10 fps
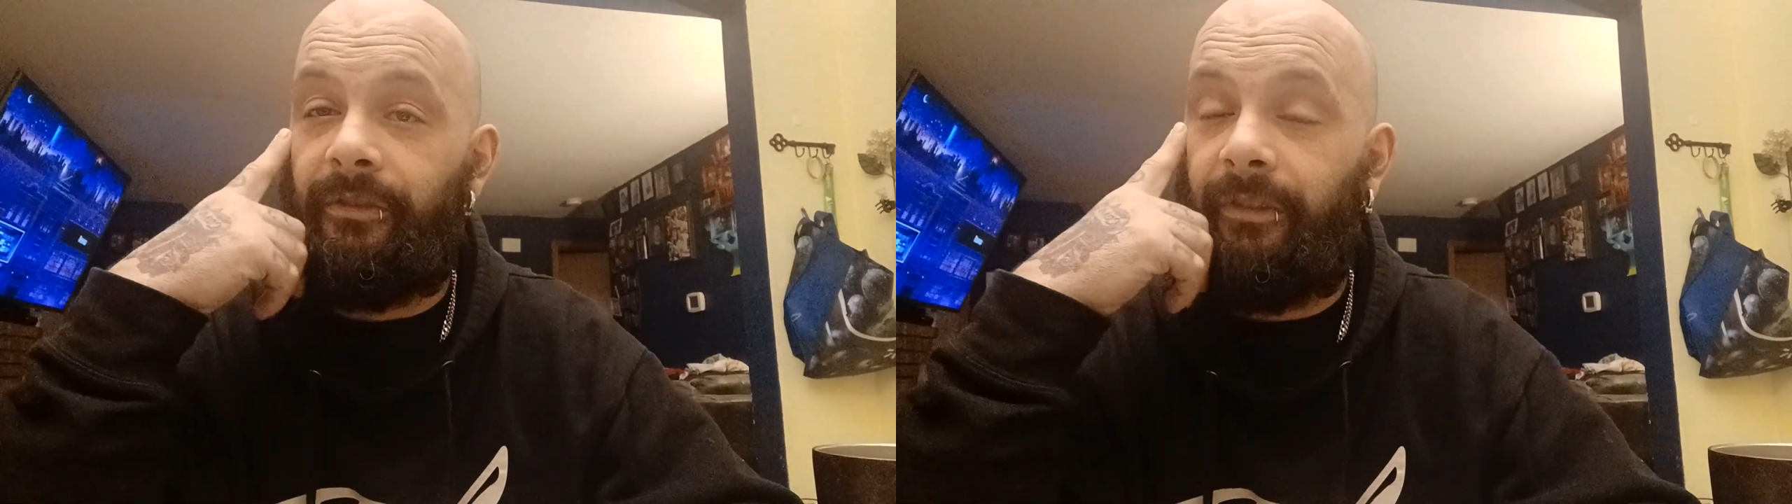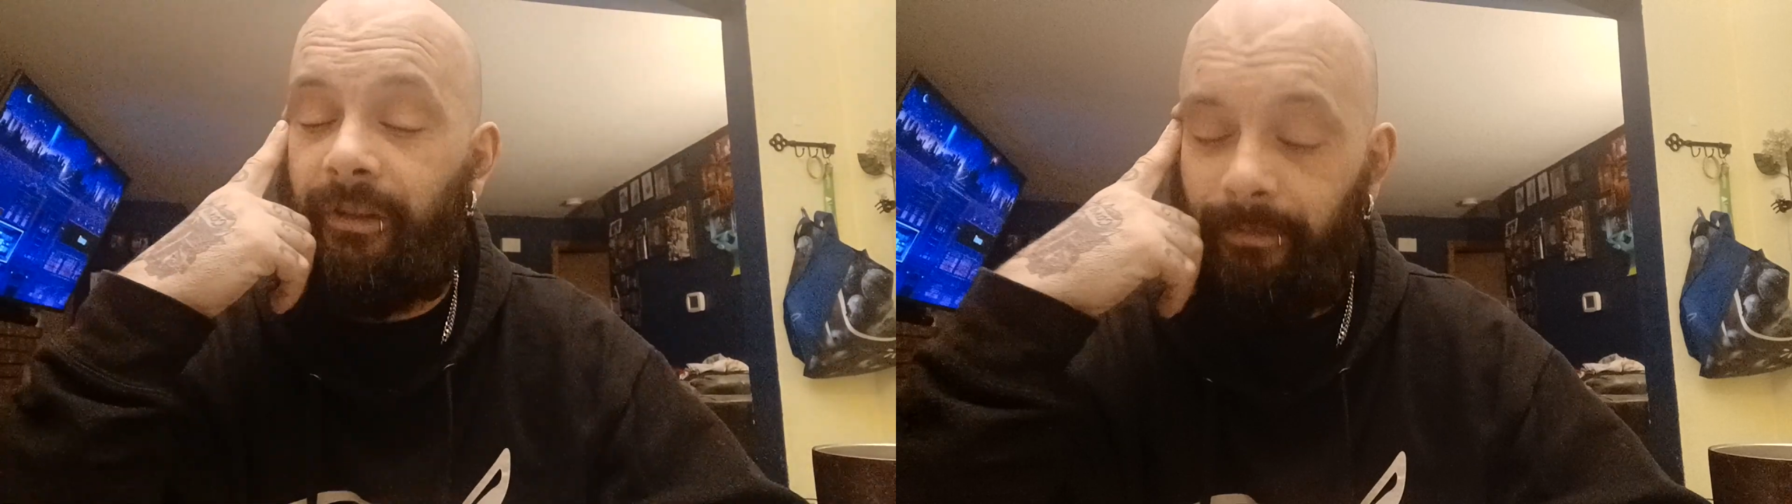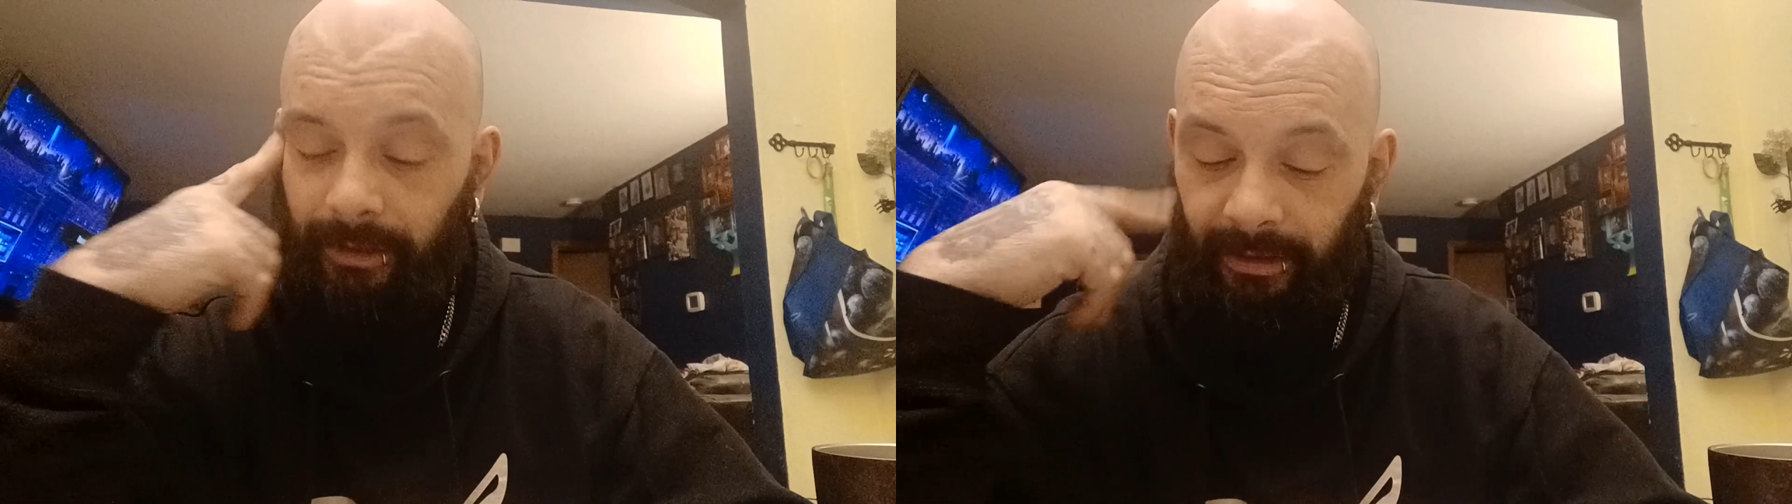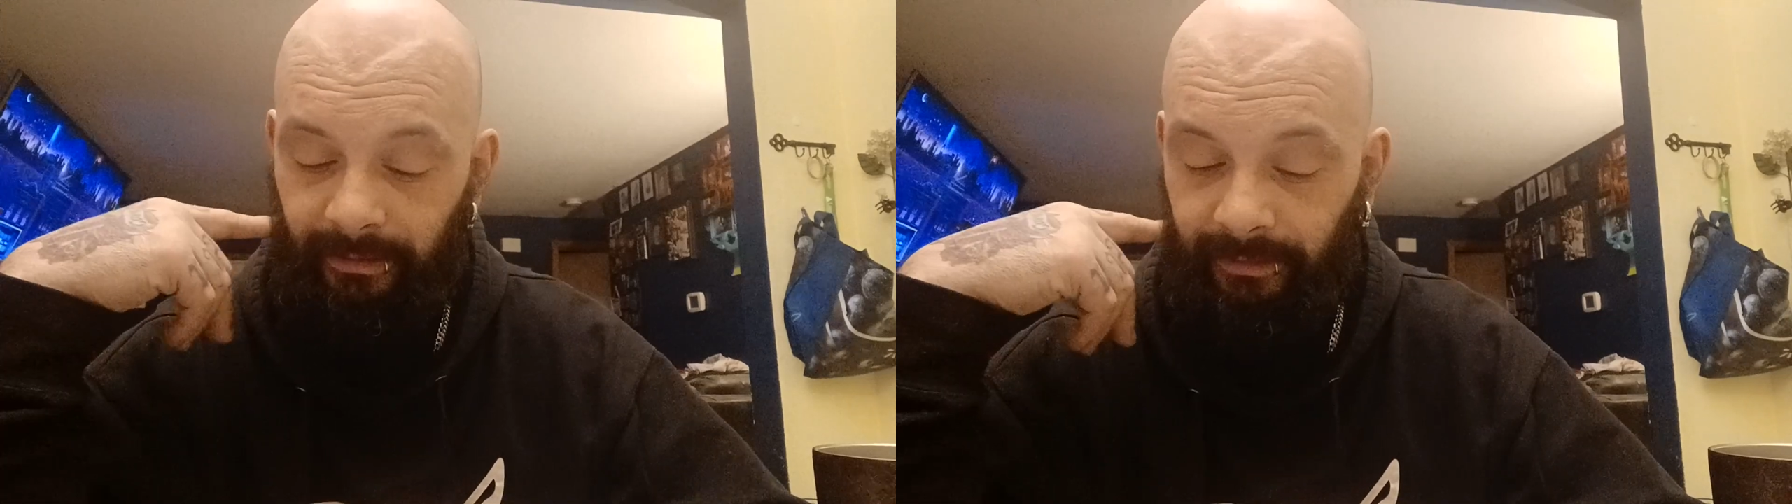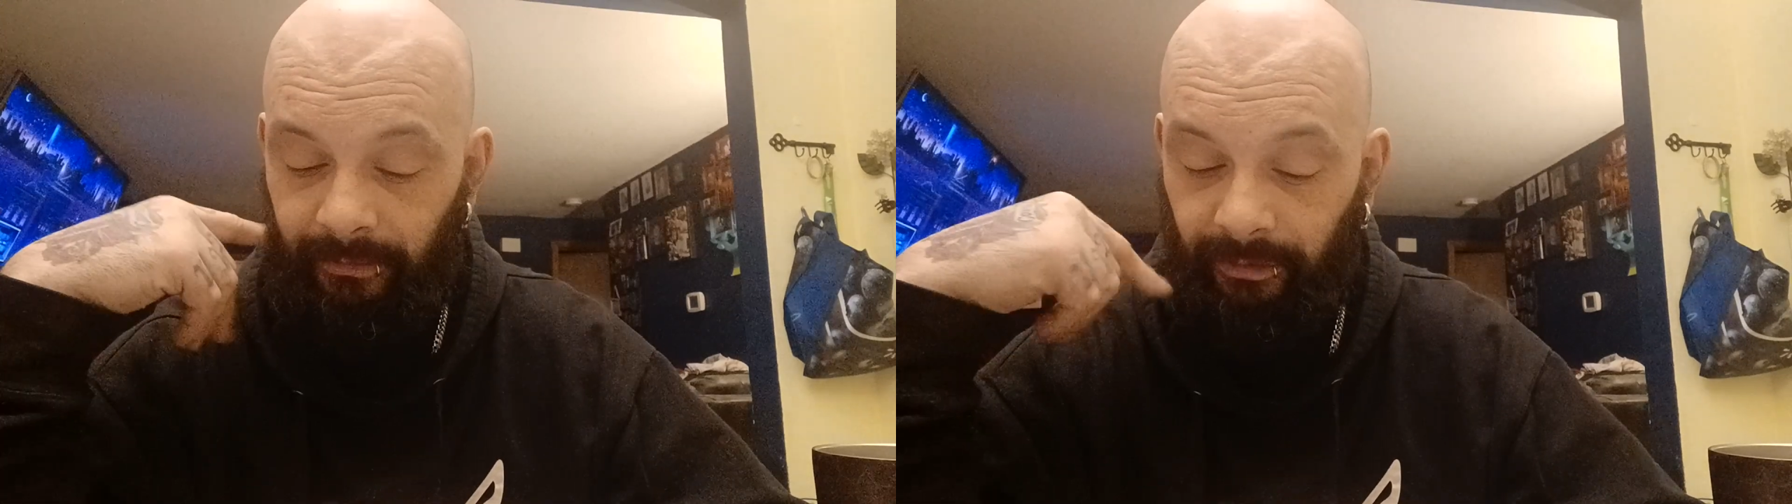think about
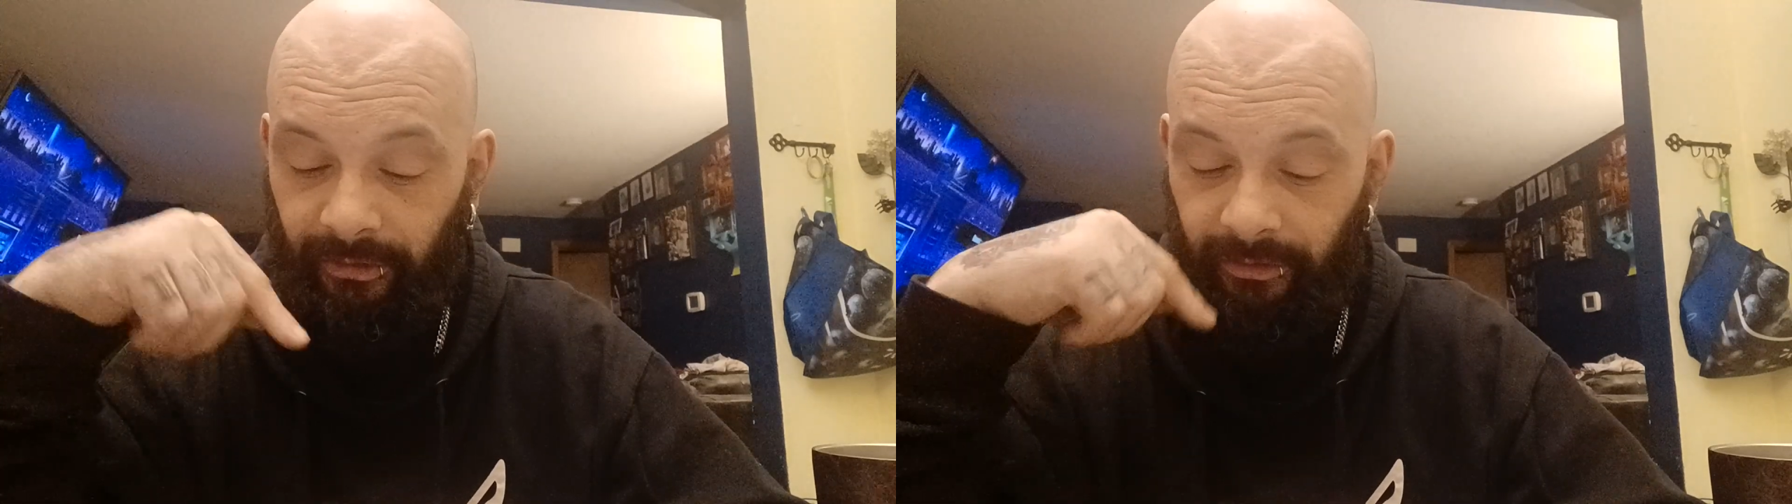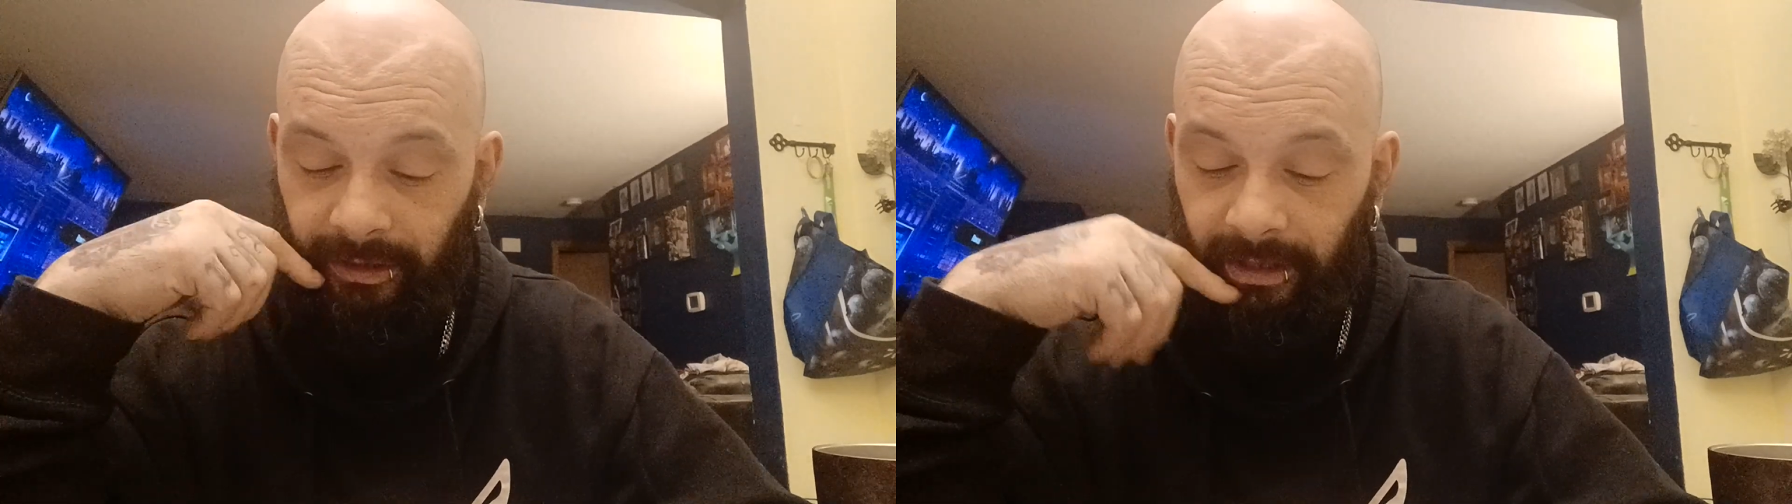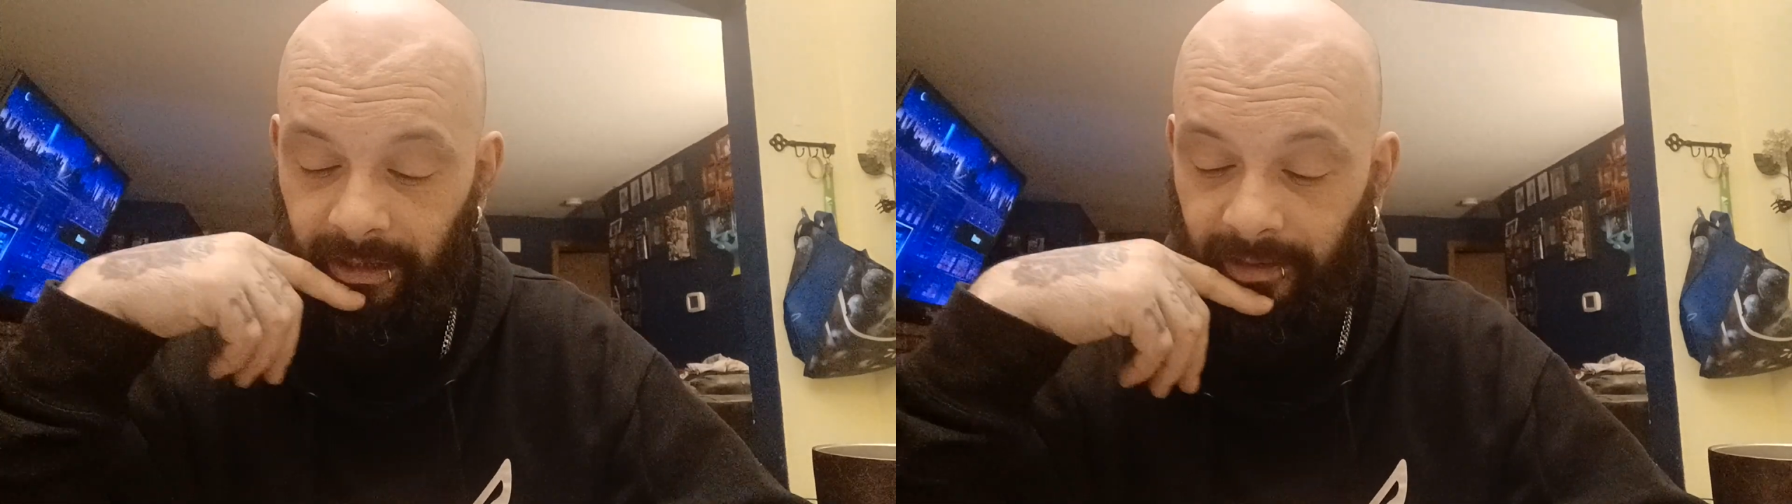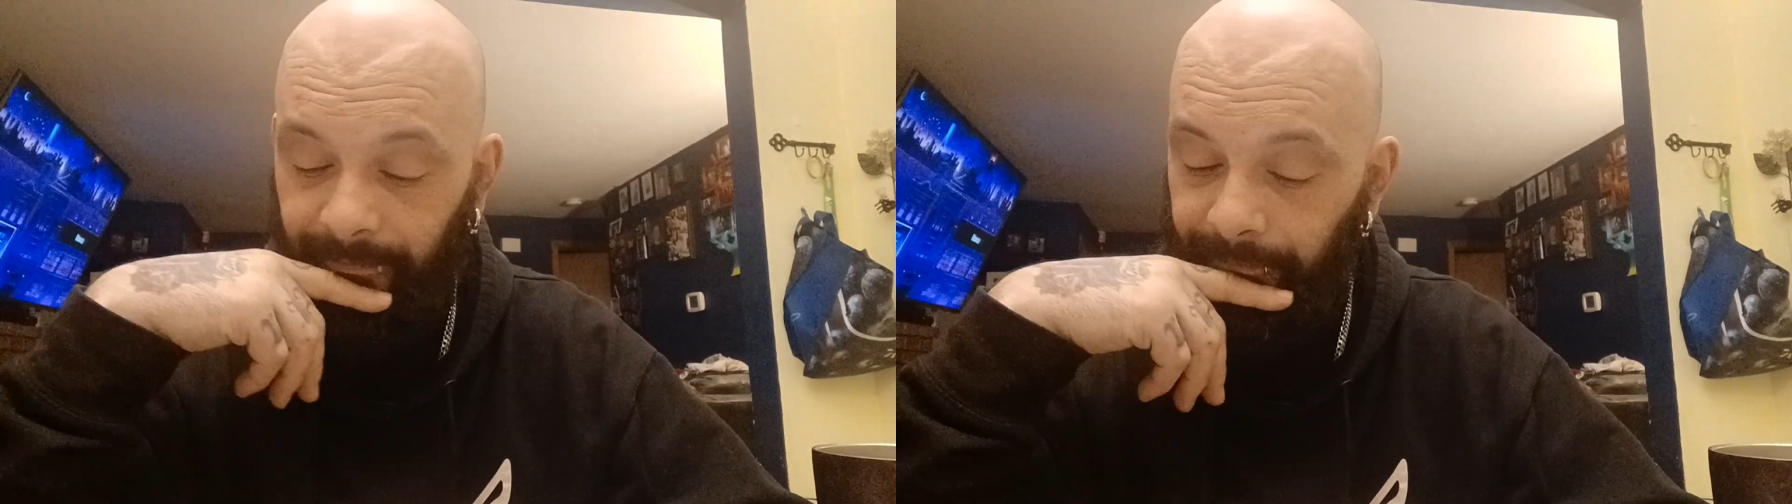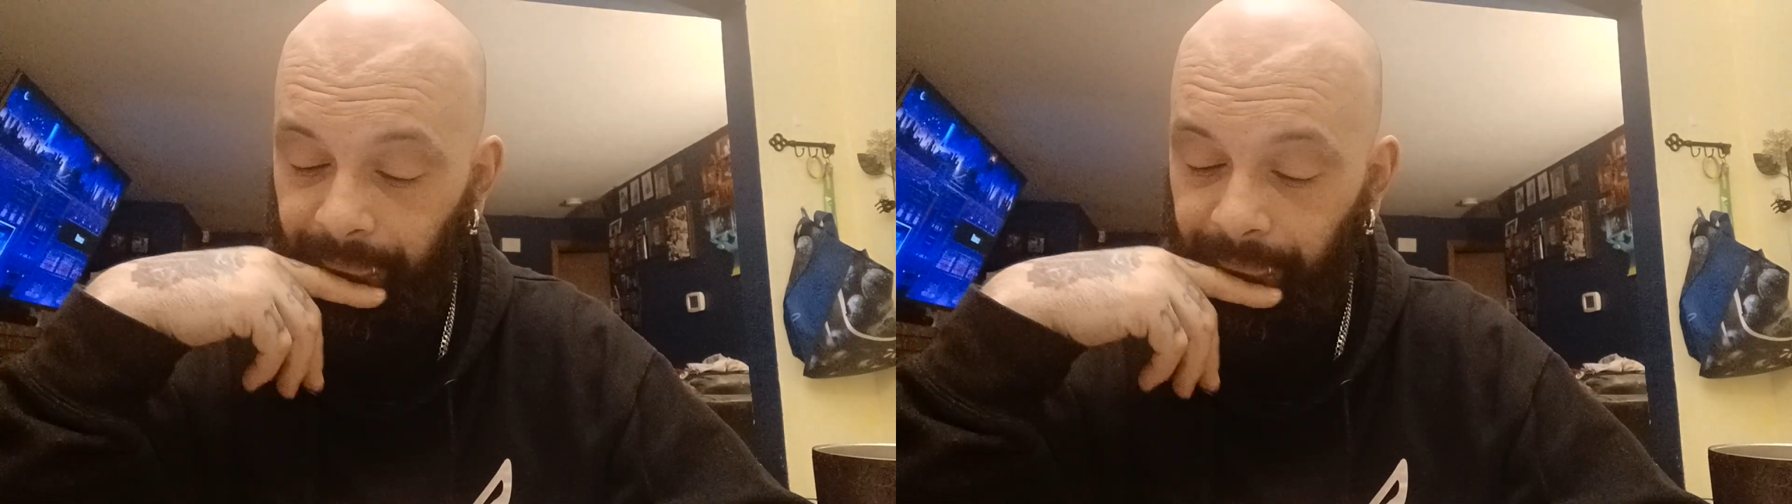it and when you look at it,